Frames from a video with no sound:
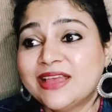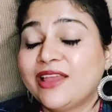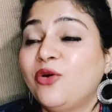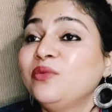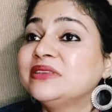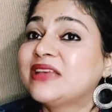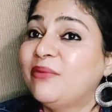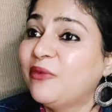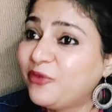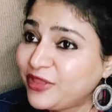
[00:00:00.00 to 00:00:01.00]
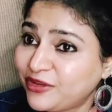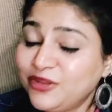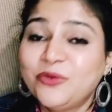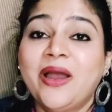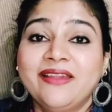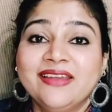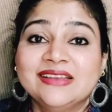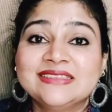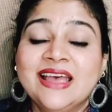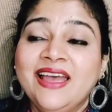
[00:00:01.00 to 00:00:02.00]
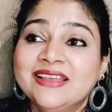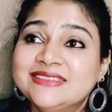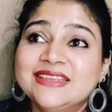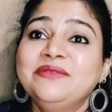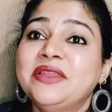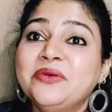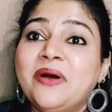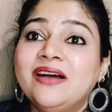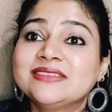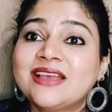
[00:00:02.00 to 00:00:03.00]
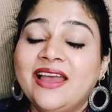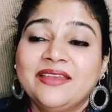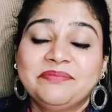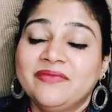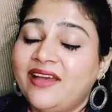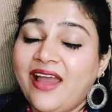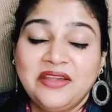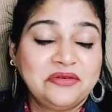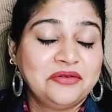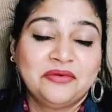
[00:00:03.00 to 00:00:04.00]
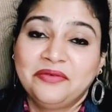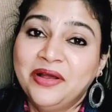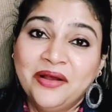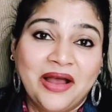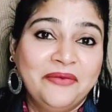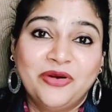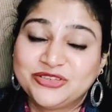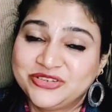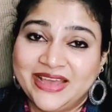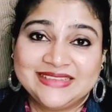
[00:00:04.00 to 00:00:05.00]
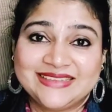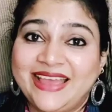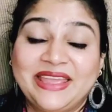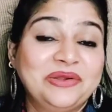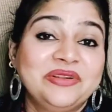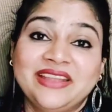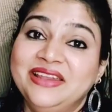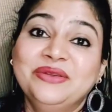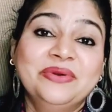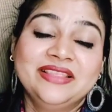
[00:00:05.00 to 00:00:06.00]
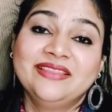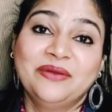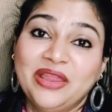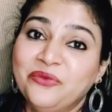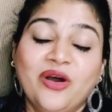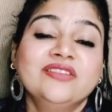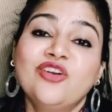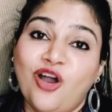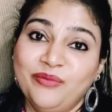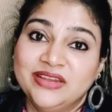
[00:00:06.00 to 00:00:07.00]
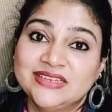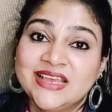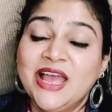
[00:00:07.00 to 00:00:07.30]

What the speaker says: I always come up with new ideas. Still, when you ask, I don't know what should I say. I cannot tell you in one comment.